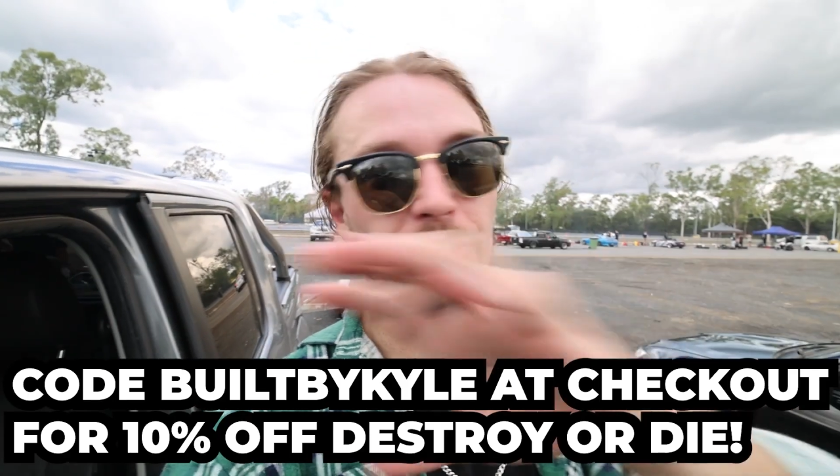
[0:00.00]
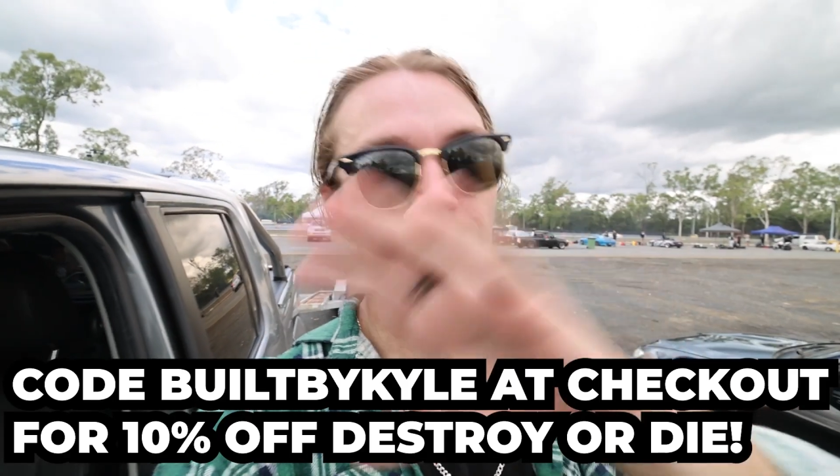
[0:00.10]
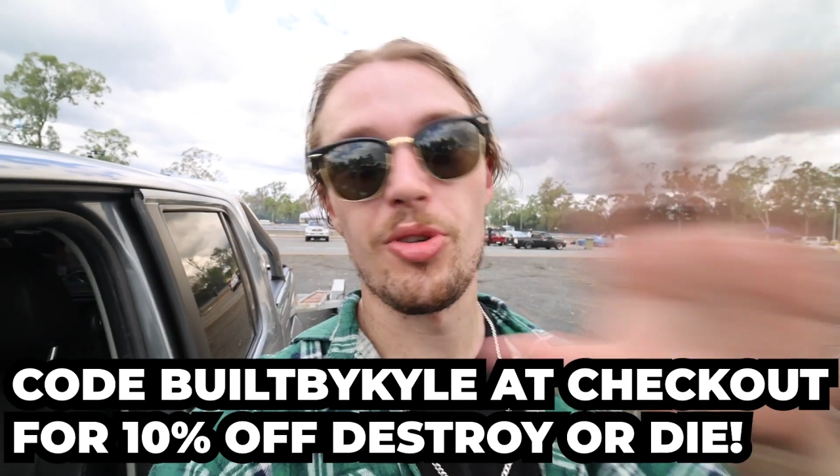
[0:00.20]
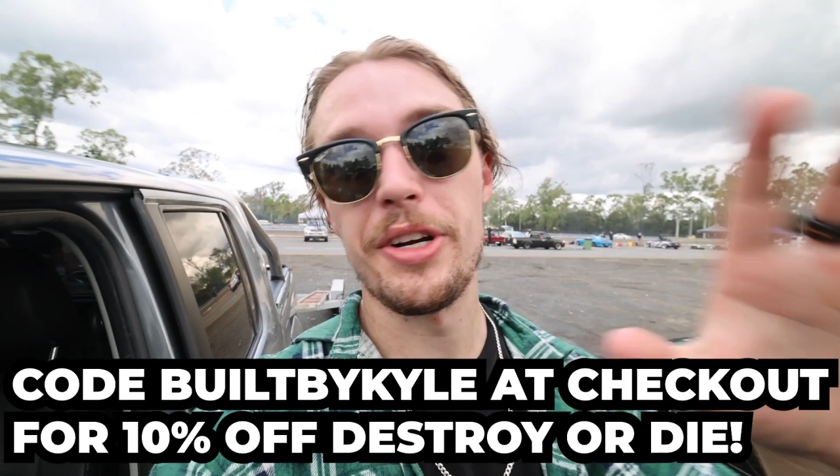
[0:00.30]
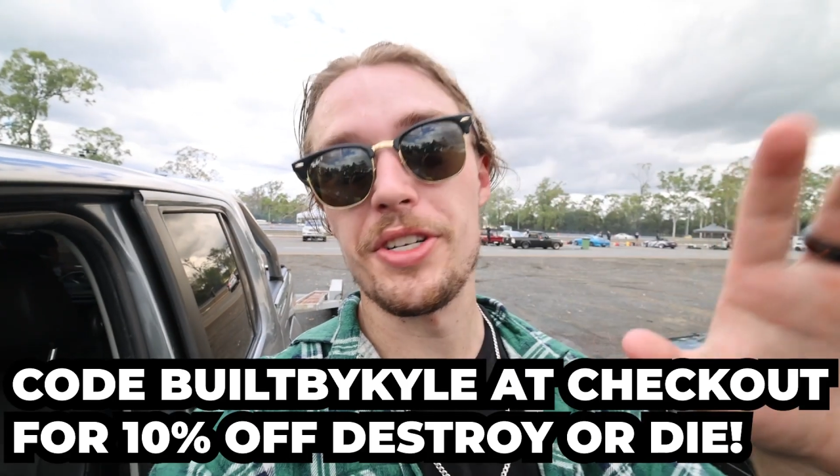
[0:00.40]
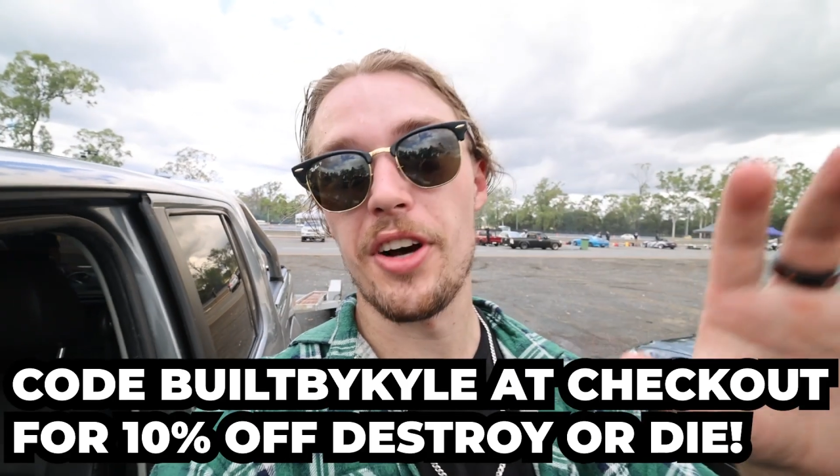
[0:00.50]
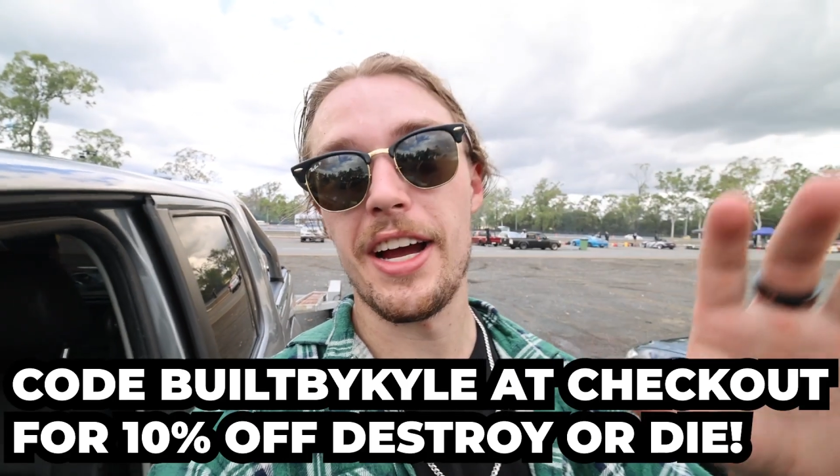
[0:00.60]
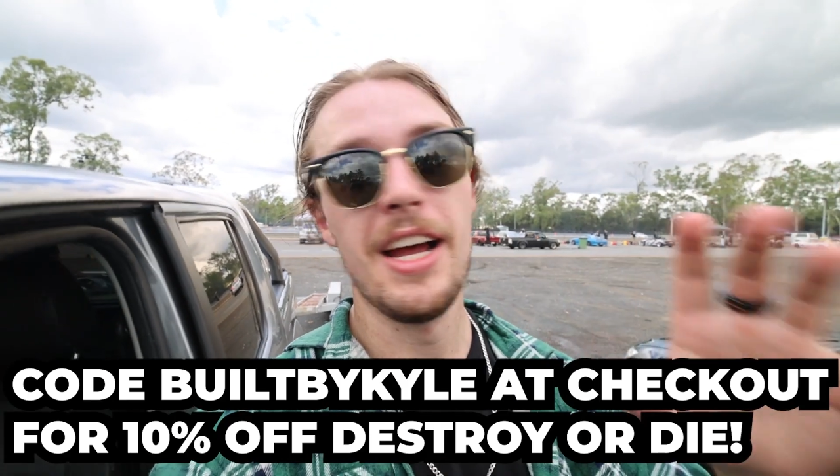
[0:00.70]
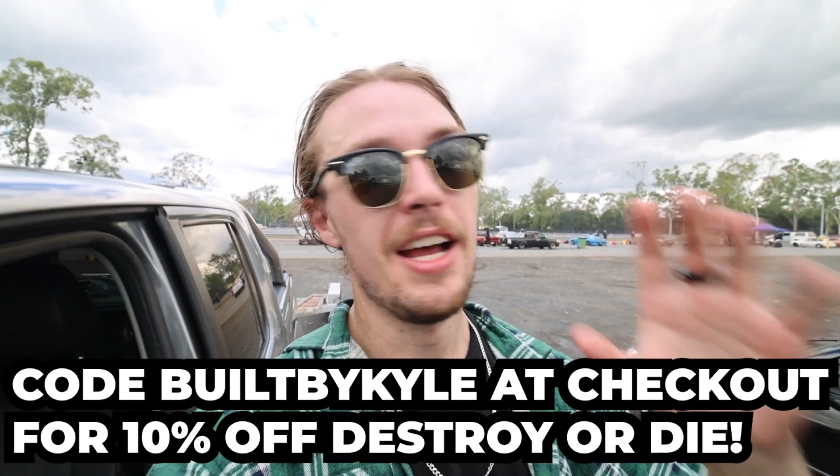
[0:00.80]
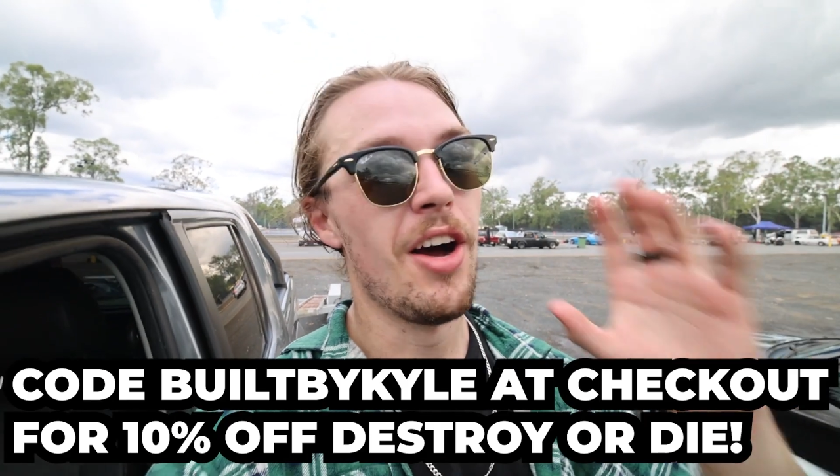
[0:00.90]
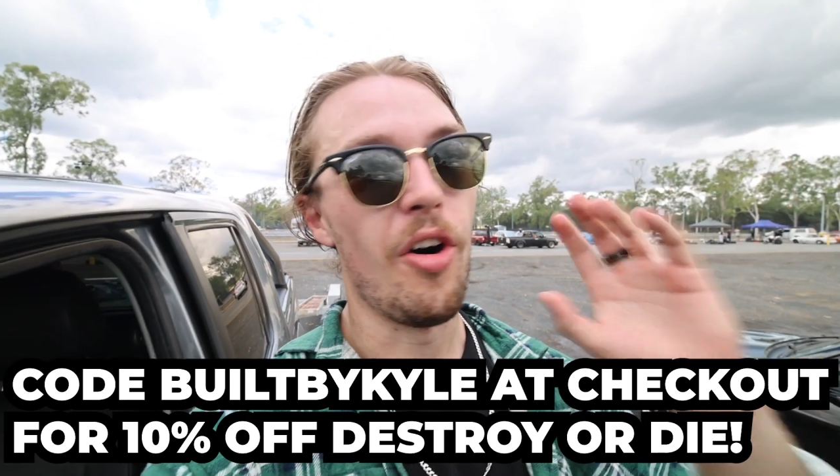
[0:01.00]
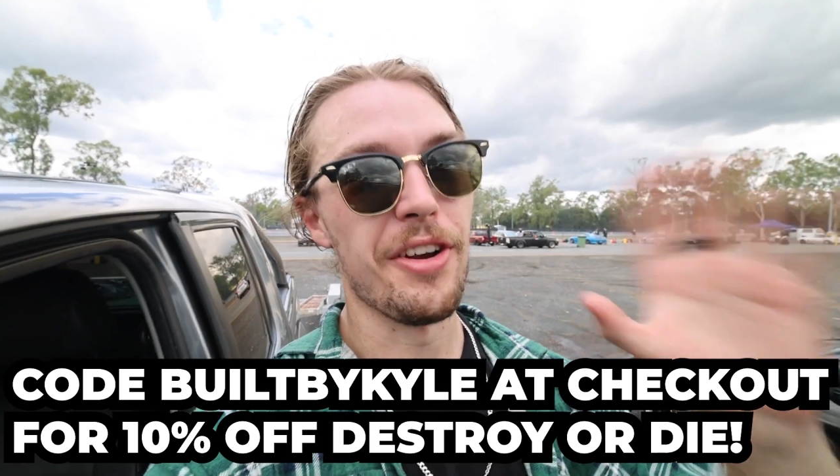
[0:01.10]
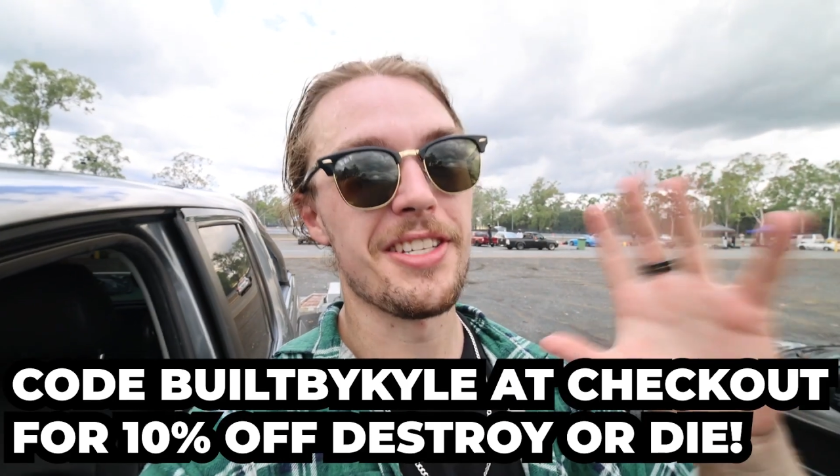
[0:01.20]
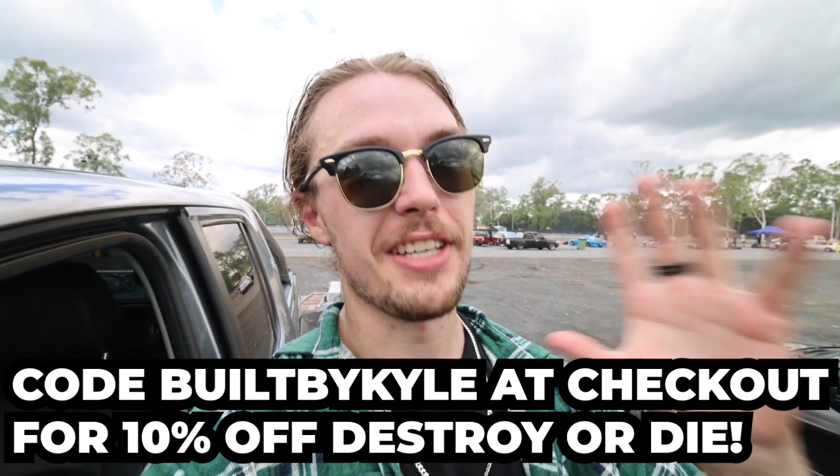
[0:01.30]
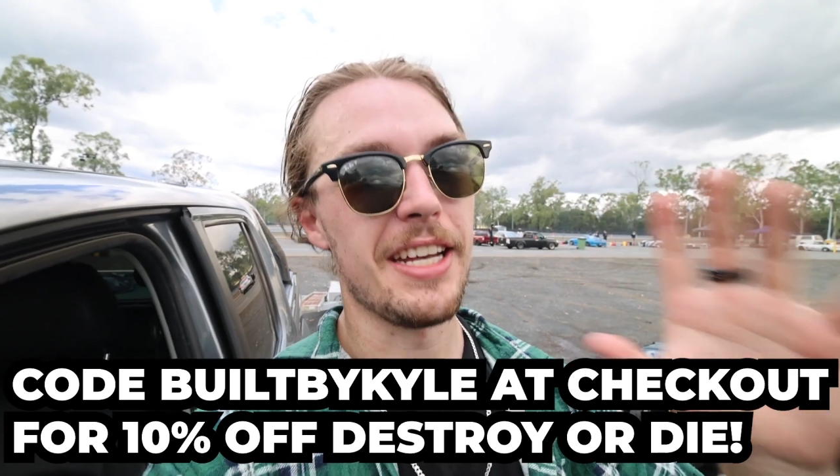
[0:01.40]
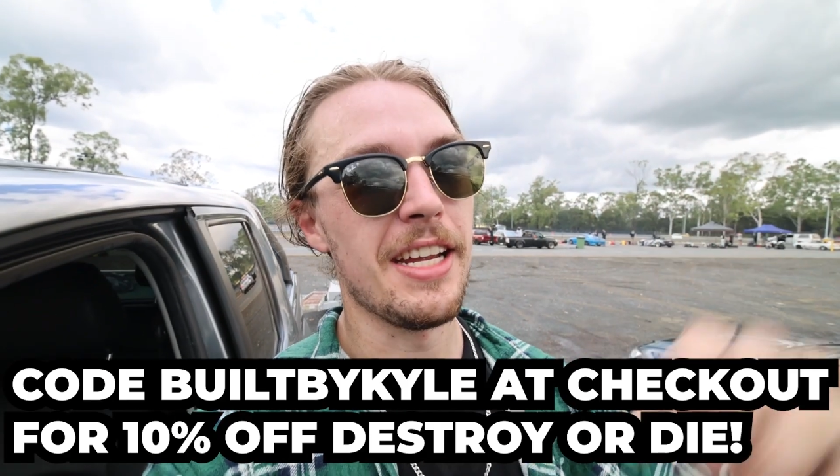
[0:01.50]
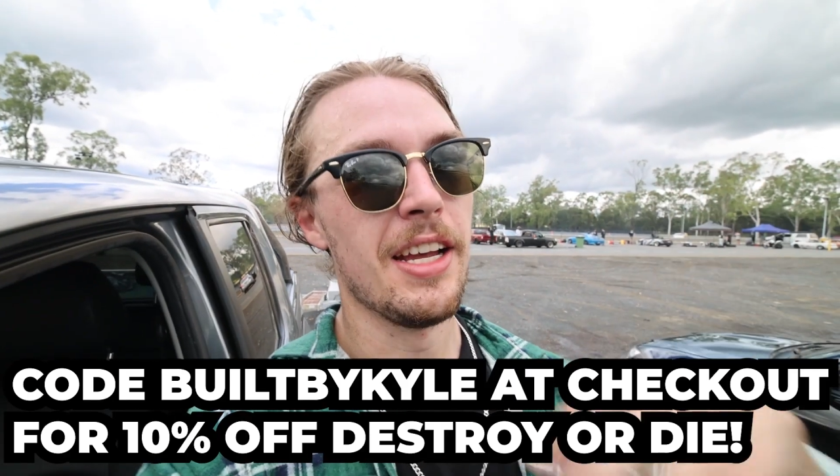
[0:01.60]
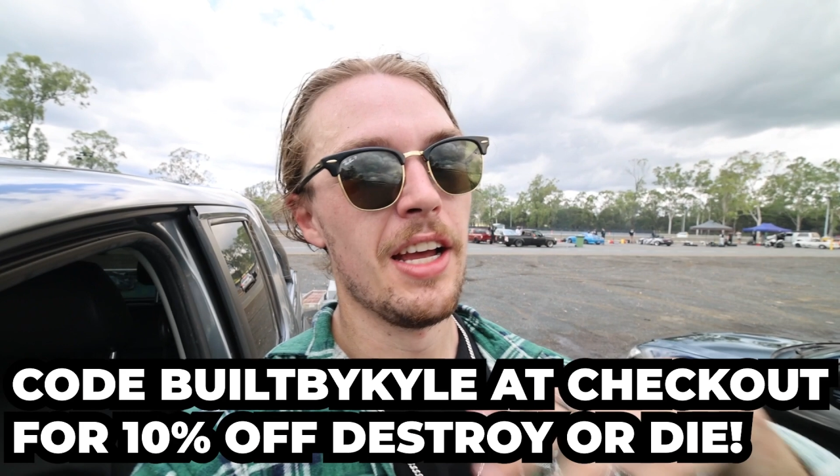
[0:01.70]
Destroy or Die. Honestly,